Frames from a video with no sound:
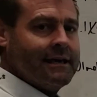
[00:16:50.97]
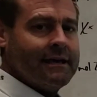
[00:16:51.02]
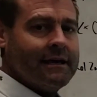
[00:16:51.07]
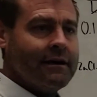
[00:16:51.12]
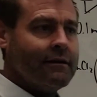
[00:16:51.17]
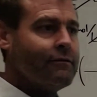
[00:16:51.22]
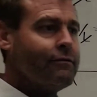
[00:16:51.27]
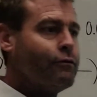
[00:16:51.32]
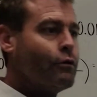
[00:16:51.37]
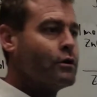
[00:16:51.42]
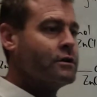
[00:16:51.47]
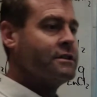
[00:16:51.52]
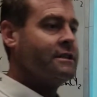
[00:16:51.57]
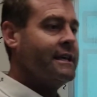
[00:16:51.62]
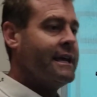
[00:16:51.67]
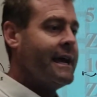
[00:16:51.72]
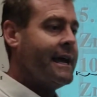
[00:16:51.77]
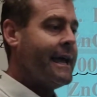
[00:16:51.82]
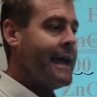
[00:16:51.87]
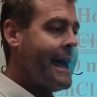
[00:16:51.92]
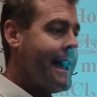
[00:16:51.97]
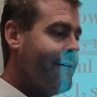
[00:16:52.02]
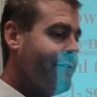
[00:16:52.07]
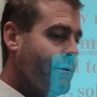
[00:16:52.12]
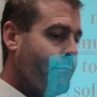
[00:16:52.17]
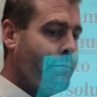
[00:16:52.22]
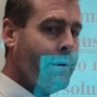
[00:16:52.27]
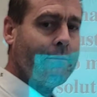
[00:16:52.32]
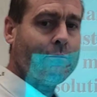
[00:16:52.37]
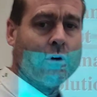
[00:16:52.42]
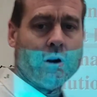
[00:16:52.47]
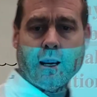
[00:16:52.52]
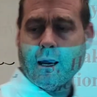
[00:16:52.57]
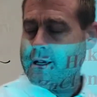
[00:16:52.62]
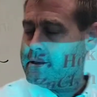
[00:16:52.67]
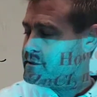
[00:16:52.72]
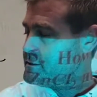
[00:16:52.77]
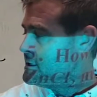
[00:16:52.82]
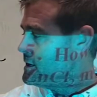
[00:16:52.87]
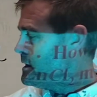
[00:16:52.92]
unfortunately, I haven't
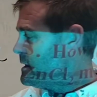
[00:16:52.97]
memorized.